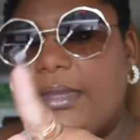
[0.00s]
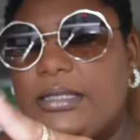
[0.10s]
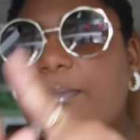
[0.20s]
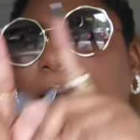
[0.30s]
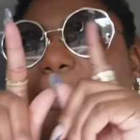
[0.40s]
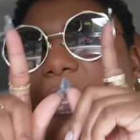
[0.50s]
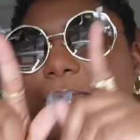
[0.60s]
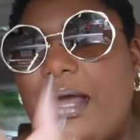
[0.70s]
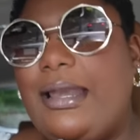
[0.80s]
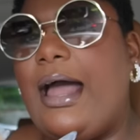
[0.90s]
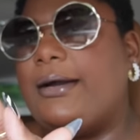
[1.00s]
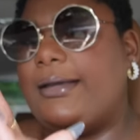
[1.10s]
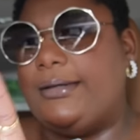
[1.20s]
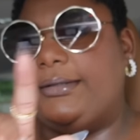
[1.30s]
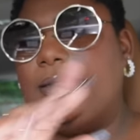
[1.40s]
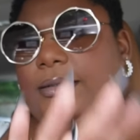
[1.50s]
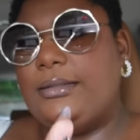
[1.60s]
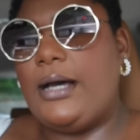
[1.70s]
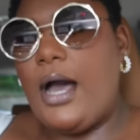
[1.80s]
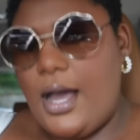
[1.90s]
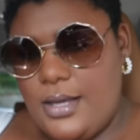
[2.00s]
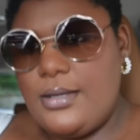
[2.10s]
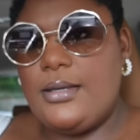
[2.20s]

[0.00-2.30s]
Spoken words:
Sepapa ki met lagia. Huh?